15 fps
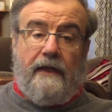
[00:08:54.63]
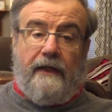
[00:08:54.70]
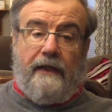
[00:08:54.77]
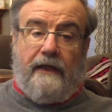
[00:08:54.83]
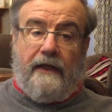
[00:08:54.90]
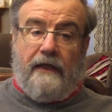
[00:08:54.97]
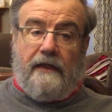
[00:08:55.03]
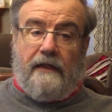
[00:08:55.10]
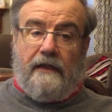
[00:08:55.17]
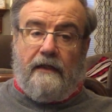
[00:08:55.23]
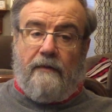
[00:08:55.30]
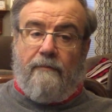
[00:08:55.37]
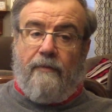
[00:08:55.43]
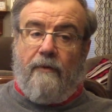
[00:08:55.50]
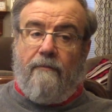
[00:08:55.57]
And
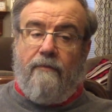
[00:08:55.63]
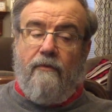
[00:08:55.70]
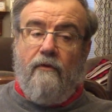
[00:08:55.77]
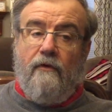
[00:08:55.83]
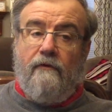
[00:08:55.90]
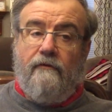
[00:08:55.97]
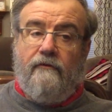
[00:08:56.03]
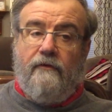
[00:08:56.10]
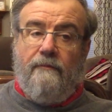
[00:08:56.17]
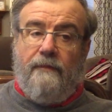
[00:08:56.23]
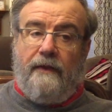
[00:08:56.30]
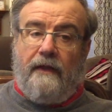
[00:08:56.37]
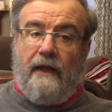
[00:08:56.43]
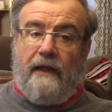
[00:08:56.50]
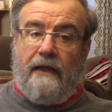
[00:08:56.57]
it purports to
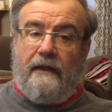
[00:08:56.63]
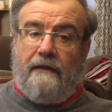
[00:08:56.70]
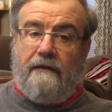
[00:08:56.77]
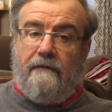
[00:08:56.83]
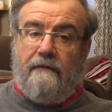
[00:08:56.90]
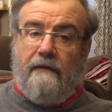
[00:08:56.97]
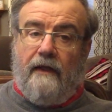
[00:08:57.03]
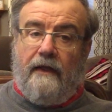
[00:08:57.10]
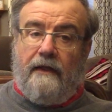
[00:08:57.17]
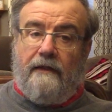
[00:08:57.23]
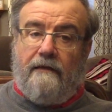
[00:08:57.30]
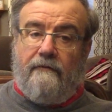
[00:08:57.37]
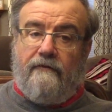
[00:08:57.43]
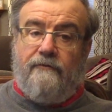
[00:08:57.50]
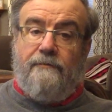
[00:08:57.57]
be
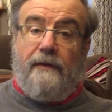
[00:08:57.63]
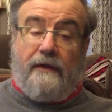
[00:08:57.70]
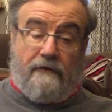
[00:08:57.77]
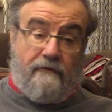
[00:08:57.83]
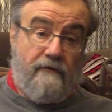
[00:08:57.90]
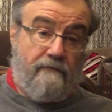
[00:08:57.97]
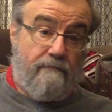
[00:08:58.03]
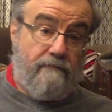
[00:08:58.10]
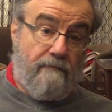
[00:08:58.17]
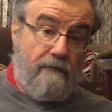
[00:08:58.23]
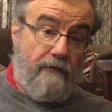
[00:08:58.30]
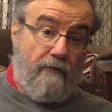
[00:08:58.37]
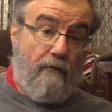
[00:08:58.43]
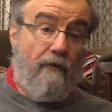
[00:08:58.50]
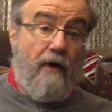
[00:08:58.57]
a speech,
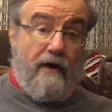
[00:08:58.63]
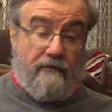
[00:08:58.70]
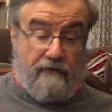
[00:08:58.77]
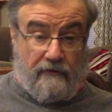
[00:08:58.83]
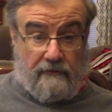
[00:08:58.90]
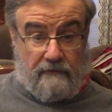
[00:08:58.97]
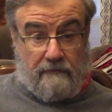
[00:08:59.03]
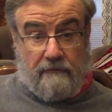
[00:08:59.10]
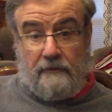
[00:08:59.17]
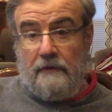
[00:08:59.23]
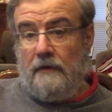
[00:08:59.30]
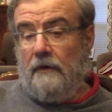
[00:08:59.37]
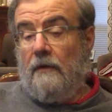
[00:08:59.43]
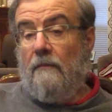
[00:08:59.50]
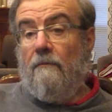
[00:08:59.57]
an oration
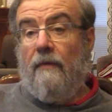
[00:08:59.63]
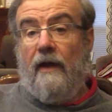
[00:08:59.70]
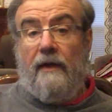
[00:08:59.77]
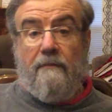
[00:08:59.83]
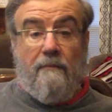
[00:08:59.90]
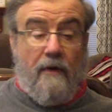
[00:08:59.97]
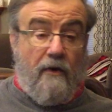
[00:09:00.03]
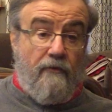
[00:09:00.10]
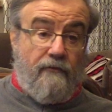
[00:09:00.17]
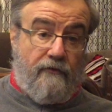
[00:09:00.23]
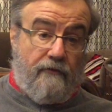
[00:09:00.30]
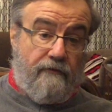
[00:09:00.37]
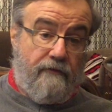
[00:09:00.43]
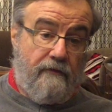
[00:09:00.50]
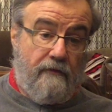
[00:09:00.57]
by
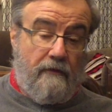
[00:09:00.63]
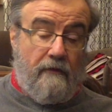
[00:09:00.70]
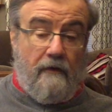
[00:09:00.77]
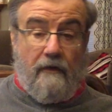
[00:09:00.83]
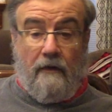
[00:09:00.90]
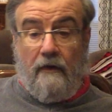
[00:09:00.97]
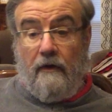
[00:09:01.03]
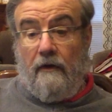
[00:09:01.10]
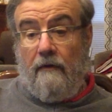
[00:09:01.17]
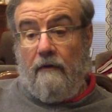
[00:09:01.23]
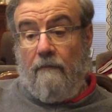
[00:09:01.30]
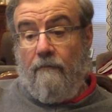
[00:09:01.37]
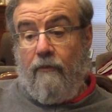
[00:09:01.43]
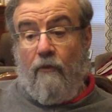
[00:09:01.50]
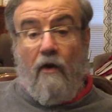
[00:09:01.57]
Moses
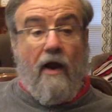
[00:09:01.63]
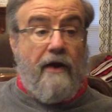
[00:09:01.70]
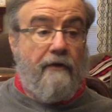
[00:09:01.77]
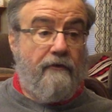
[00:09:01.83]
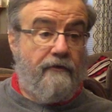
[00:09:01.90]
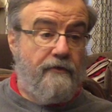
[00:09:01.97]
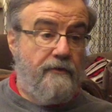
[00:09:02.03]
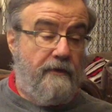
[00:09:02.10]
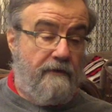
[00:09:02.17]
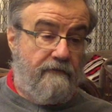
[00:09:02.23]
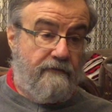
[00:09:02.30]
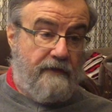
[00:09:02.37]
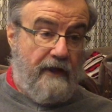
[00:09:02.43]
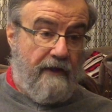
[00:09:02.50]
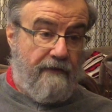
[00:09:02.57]
prior to his
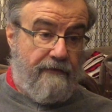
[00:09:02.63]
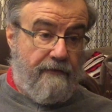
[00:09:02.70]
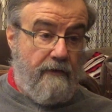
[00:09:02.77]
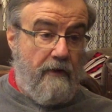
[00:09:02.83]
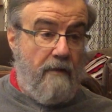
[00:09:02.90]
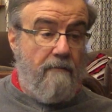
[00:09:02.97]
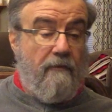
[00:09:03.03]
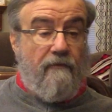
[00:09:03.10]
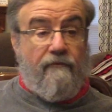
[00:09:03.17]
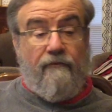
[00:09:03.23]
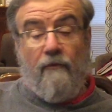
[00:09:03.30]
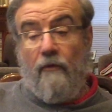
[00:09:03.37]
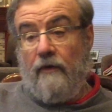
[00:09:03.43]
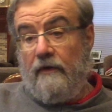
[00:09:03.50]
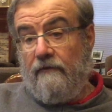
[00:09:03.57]
death,
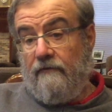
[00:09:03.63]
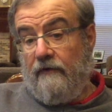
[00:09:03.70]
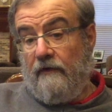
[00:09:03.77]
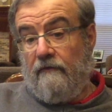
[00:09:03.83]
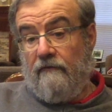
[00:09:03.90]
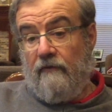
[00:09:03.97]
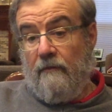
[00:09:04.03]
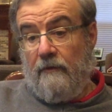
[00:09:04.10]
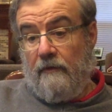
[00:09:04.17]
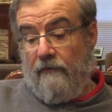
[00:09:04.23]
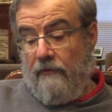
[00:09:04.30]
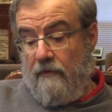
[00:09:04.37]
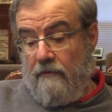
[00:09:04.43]
before he sends them into the